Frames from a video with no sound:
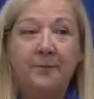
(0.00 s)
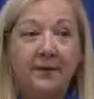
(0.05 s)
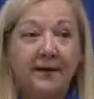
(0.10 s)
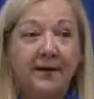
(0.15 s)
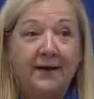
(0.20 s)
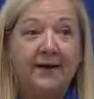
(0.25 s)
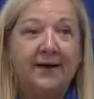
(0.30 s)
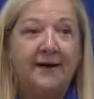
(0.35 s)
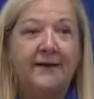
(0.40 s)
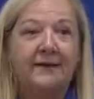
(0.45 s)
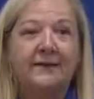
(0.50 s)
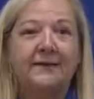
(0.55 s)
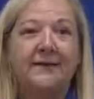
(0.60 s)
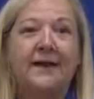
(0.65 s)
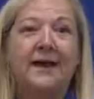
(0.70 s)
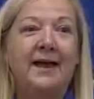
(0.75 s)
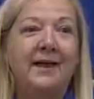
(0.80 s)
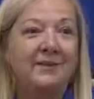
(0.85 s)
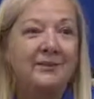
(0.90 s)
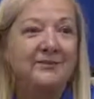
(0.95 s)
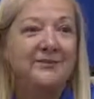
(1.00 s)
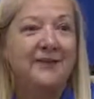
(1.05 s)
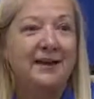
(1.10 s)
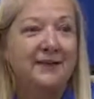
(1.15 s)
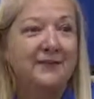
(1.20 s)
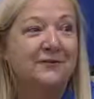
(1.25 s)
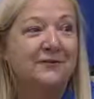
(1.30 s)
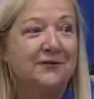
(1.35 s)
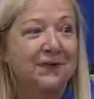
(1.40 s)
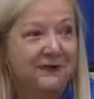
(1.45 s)
But I have a
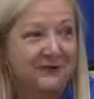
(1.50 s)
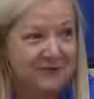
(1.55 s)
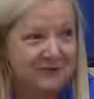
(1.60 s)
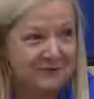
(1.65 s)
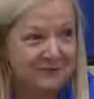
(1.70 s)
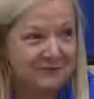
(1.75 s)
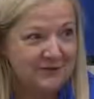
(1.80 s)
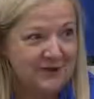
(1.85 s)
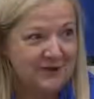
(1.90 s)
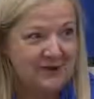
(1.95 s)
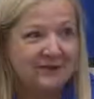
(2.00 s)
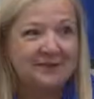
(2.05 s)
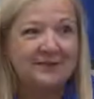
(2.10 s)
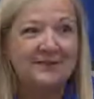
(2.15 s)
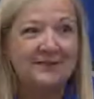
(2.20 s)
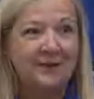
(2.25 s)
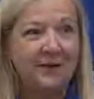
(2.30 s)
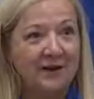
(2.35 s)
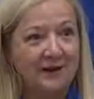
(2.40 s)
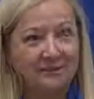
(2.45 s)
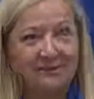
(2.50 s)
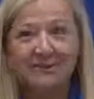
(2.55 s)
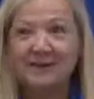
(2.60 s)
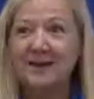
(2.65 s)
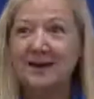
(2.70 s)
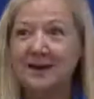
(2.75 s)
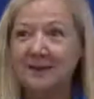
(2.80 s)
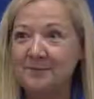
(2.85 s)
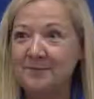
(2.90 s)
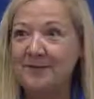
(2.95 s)
check registry, so every
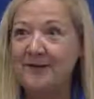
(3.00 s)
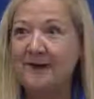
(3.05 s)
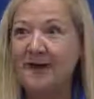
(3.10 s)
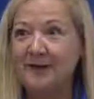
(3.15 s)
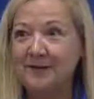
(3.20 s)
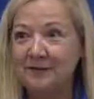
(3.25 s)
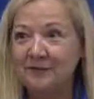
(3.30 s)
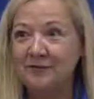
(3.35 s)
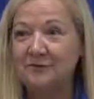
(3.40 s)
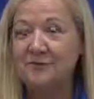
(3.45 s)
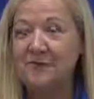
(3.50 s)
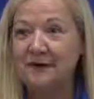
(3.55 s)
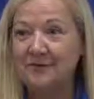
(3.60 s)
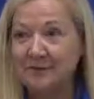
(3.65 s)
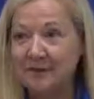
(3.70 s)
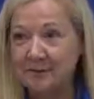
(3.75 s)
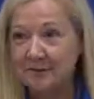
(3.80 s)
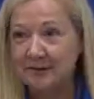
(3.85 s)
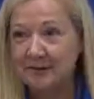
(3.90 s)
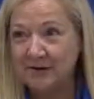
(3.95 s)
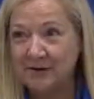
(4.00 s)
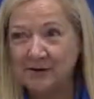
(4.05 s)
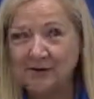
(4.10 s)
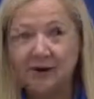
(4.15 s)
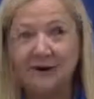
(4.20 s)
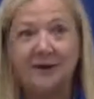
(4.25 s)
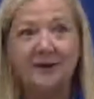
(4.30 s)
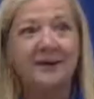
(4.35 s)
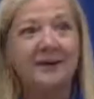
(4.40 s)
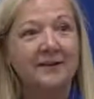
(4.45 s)
time that I use my debit
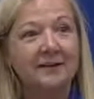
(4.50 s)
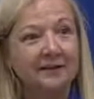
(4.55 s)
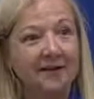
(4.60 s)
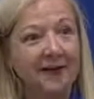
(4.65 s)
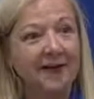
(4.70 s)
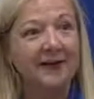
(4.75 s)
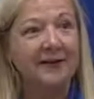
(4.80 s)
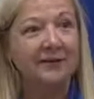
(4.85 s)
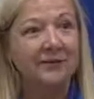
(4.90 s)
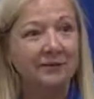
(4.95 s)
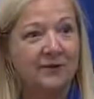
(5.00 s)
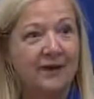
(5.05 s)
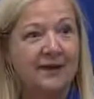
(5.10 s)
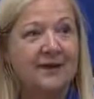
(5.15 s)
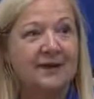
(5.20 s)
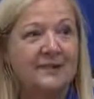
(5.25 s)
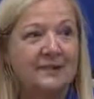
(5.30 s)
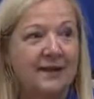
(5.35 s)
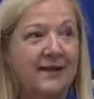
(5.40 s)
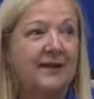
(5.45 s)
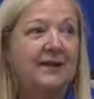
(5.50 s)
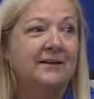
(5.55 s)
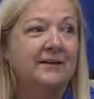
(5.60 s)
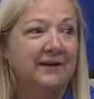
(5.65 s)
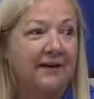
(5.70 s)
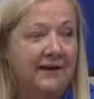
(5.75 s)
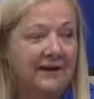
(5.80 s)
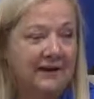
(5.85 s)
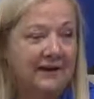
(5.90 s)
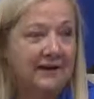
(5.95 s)
card, I can write it down
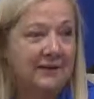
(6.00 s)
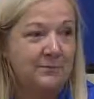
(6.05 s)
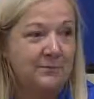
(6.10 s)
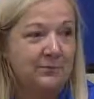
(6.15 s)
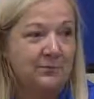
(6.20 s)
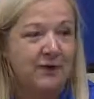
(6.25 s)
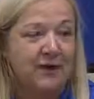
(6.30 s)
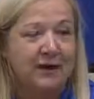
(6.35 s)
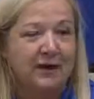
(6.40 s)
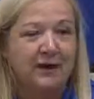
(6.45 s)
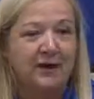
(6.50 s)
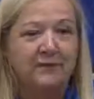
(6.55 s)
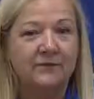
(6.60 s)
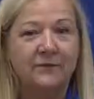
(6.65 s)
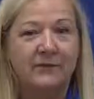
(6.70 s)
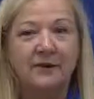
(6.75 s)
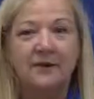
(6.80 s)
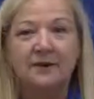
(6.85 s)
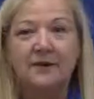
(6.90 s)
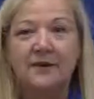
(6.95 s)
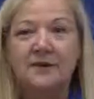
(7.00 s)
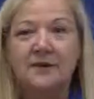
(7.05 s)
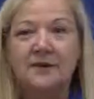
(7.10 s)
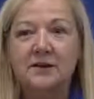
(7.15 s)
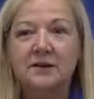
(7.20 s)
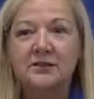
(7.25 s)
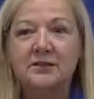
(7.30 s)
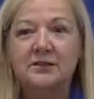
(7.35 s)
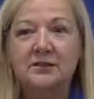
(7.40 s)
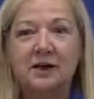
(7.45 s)
and I can keep track of it.
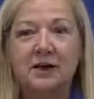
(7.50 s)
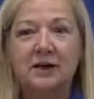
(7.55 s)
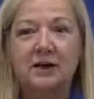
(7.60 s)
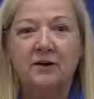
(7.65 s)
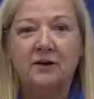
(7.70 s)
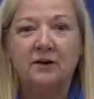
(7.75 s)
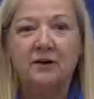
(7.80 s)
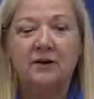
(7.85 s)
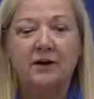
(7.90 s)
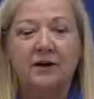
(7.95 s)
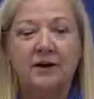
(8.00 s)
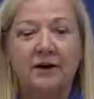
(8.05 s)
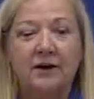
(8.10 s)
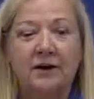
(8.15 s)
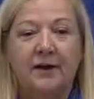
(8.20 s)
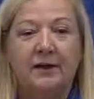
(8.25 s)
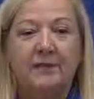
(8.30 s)
So